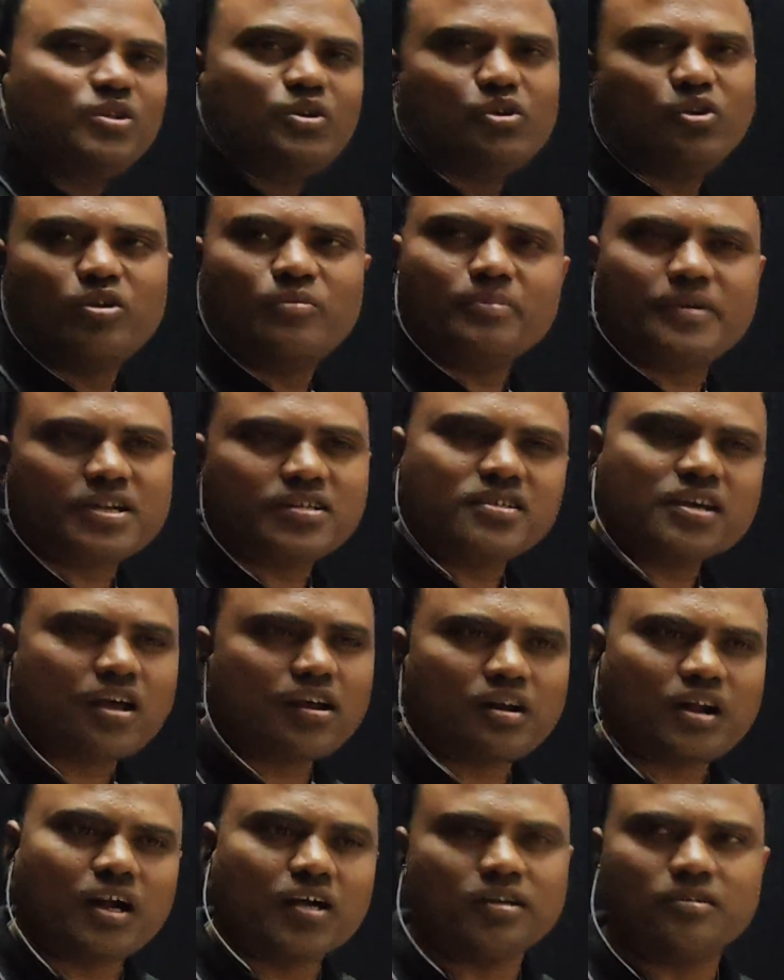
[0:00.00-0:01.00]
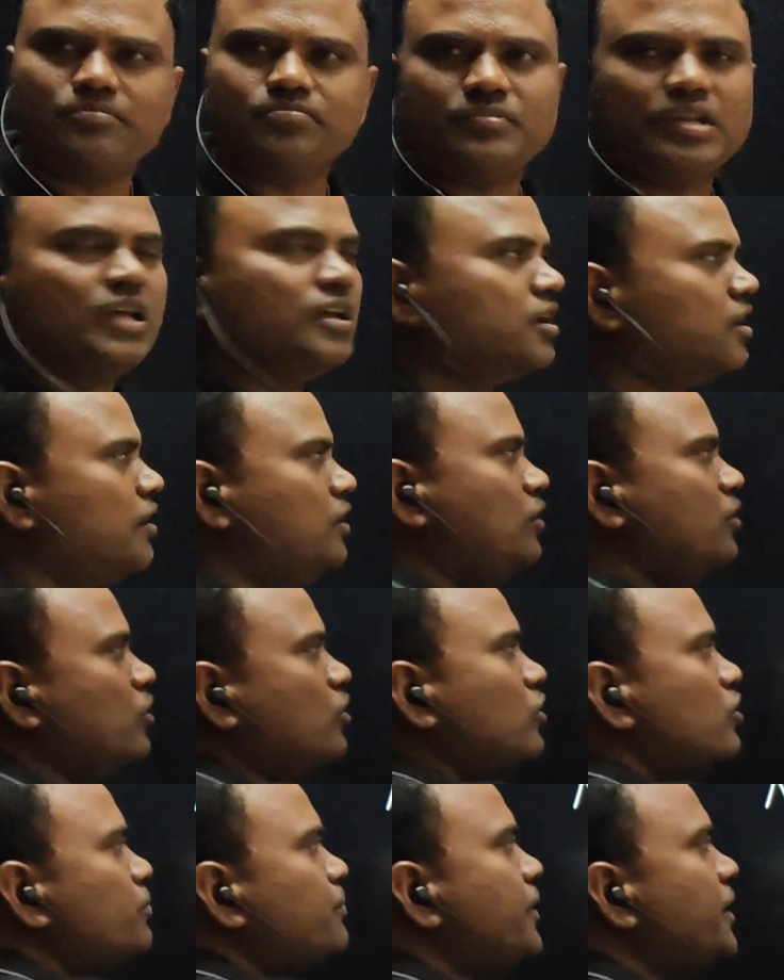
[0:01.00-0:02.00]
with lone pairs or not?
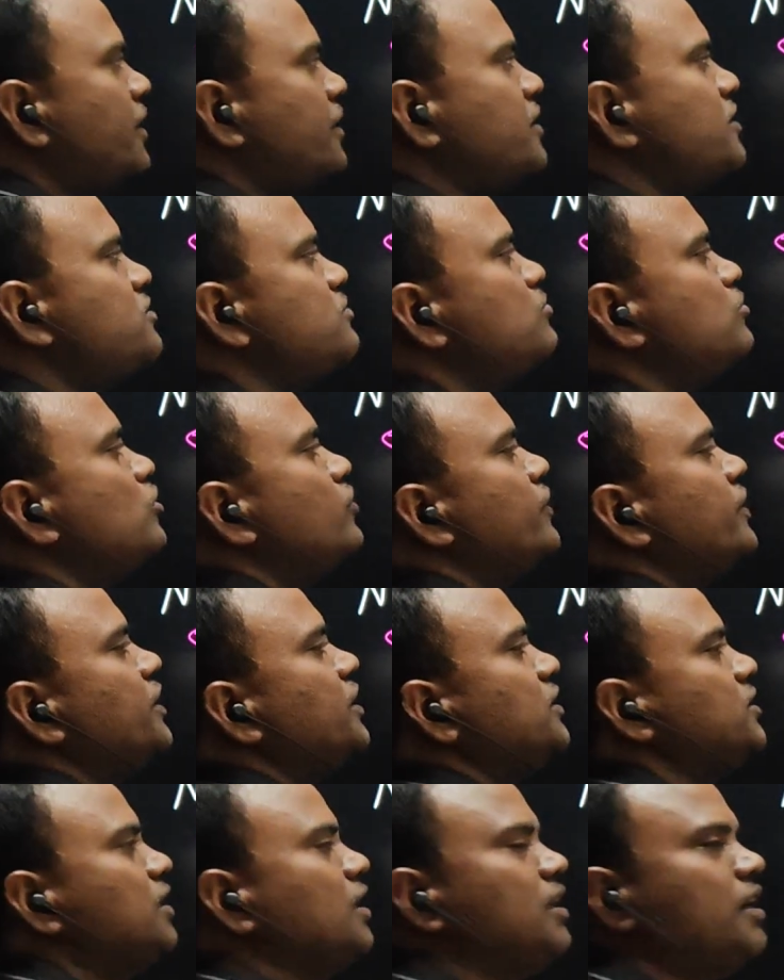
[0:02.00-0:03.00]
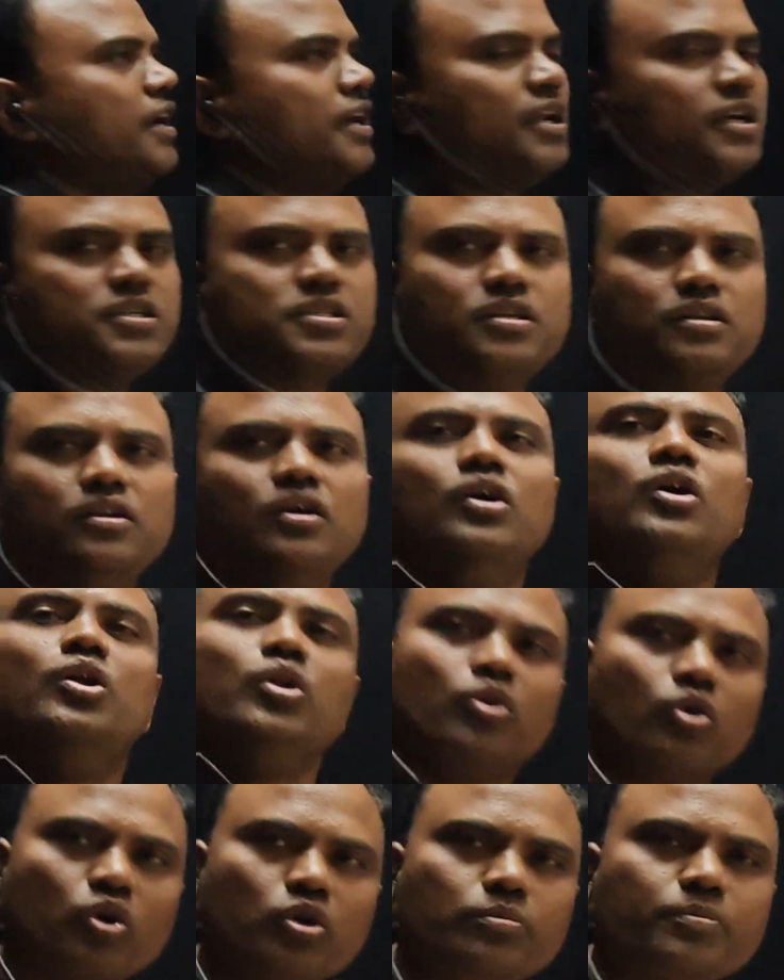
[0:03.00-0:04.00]
Lone pair is moving in that direction.
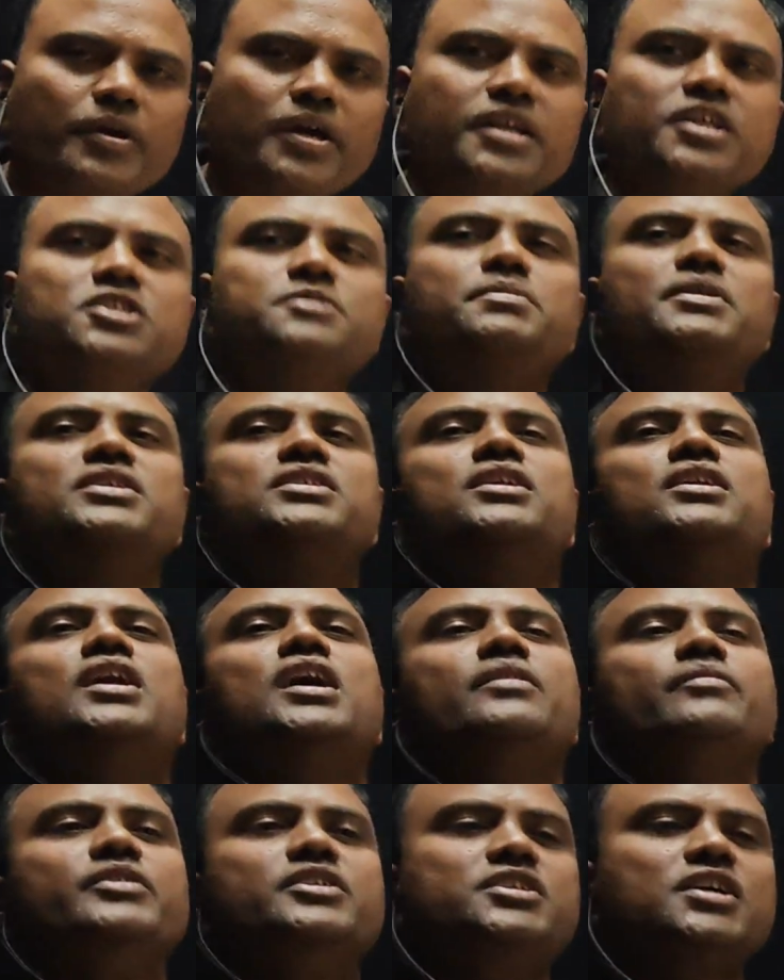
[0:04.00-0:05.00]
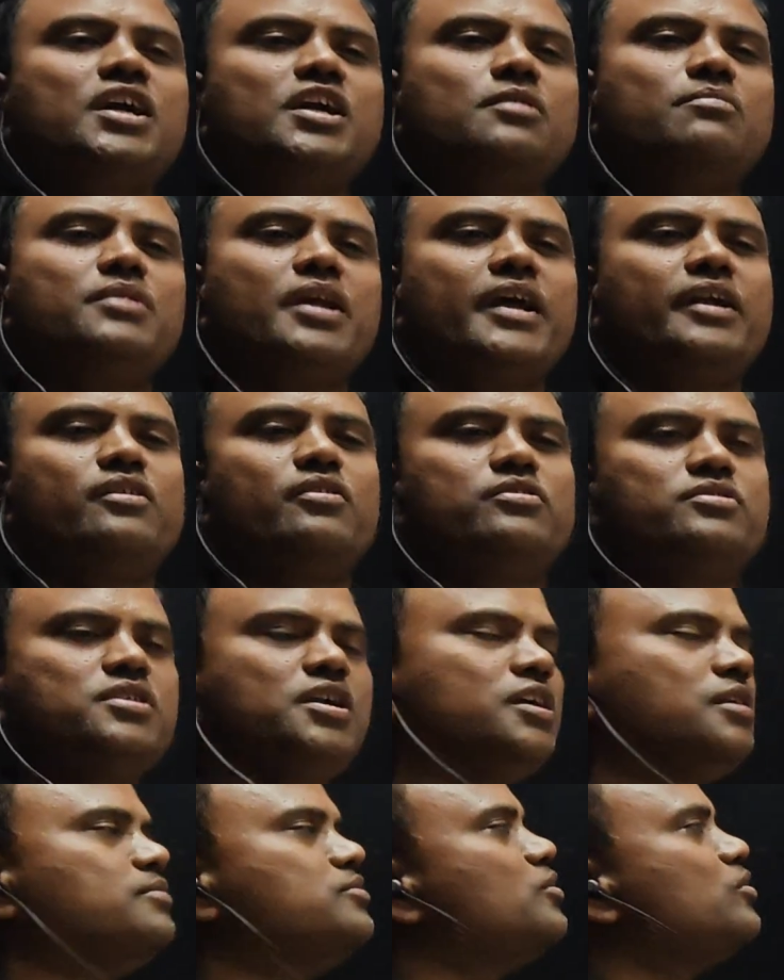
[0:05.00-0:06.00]
Lone pair is present on which atom?
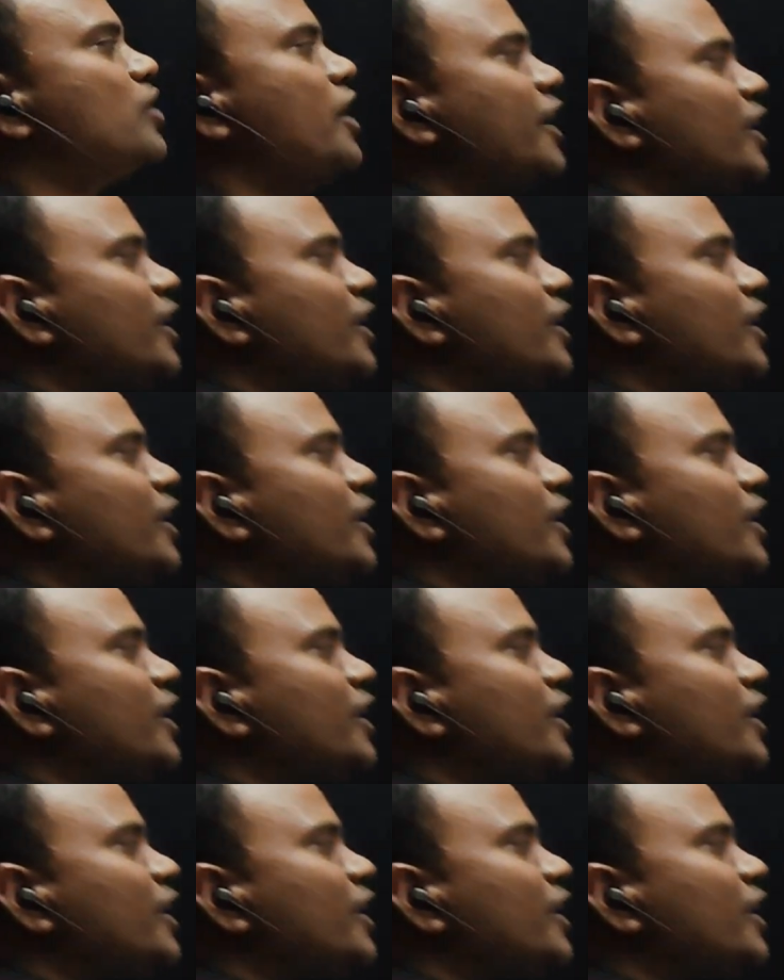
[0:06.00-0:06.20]
Nitrogen atom. So